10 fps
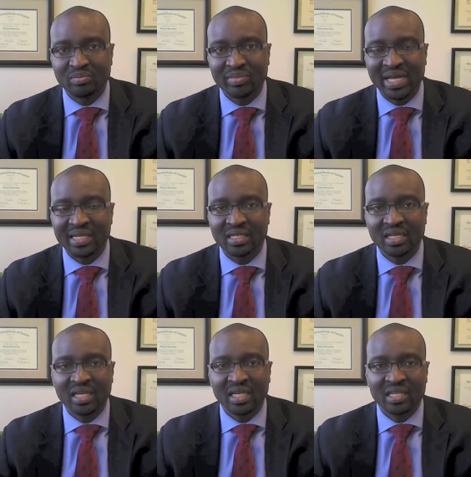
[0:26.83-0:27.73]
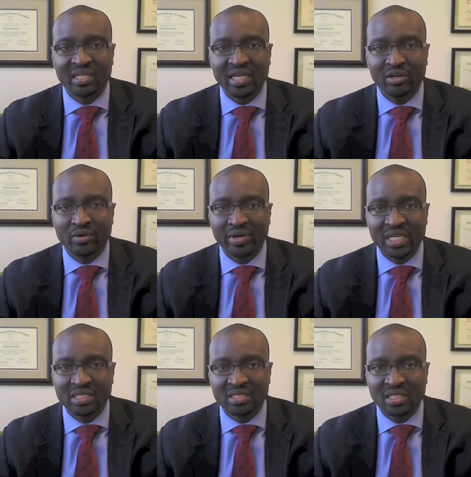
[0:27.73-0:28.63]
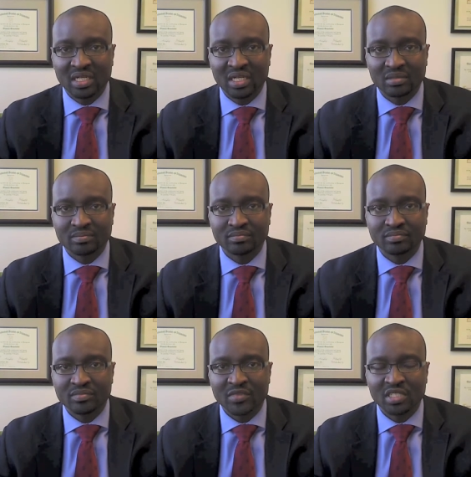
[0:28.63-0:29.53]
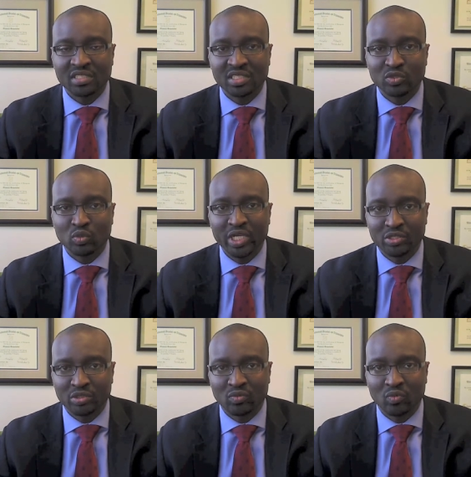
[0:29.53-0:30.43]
the band. It then creates a situation